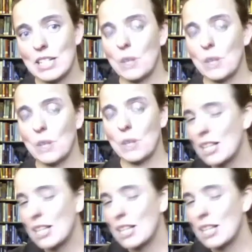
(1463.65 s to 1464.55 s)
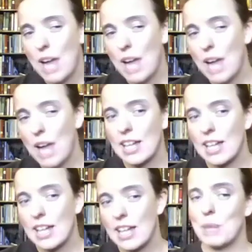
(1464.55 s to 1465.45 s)
So if you can get through the practice
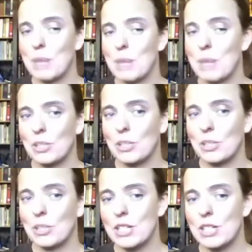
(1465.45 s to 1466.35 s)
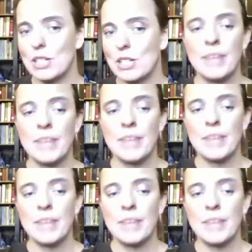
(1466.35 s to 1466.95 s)
test, you'll be able to get through the midterm.